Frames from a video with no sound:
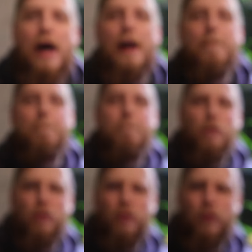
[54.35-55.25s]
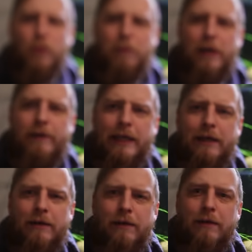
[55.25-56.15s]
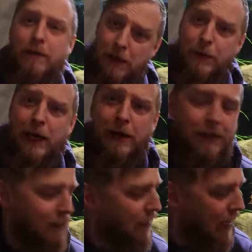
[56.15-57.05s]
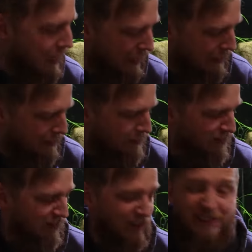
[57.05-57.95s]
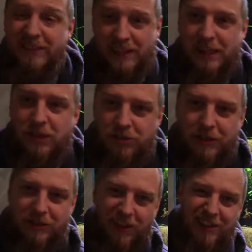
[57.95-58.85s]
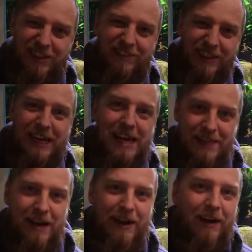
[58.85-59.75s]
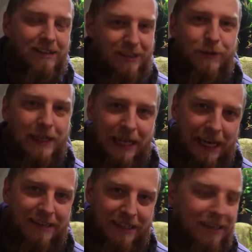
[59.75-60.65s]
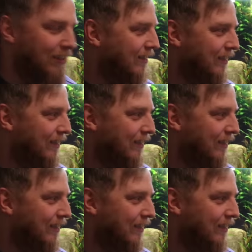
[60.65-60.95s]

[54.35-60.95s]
Um, ooh, blurry. There we go nothing too exciting really. They are still a glass heater,